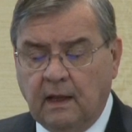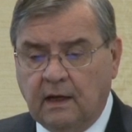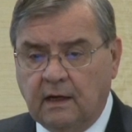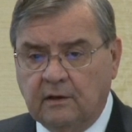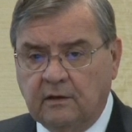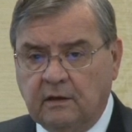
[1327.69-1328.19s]

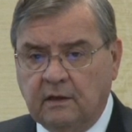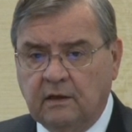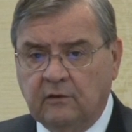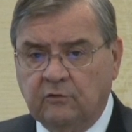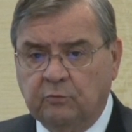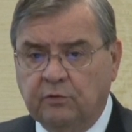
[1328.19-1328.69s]
Uh,
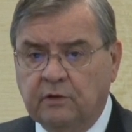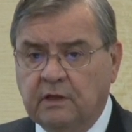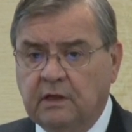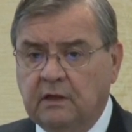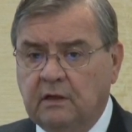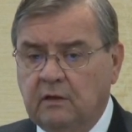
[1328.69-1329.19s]
his
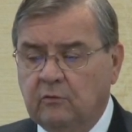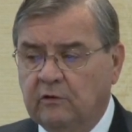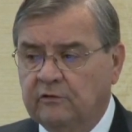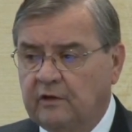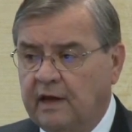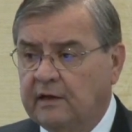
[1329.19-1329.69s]
plea
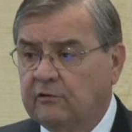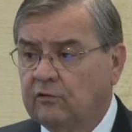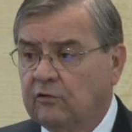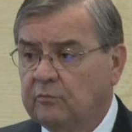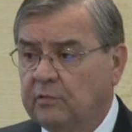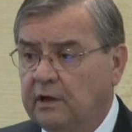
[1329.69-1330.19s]
was
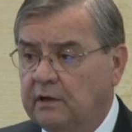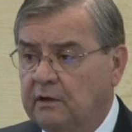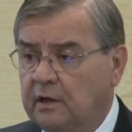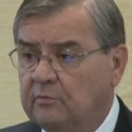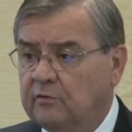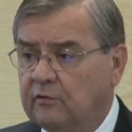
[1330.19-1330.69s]
answered by a
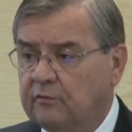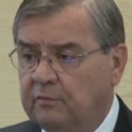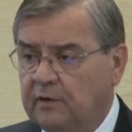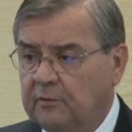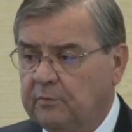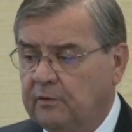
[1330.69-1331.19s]
number of
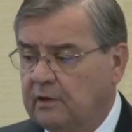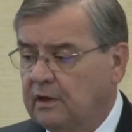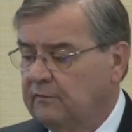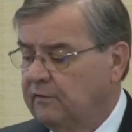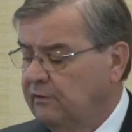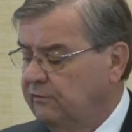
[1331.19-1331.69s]
people, and
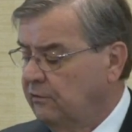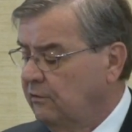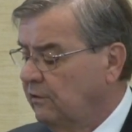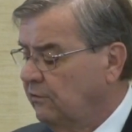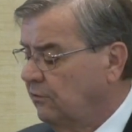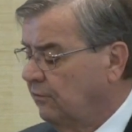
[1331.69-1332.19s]
I've listed
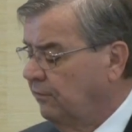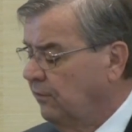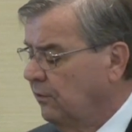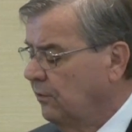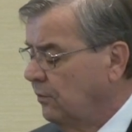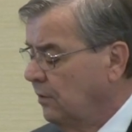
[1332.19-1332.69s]
just a
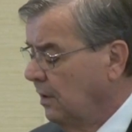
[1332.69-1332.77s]
few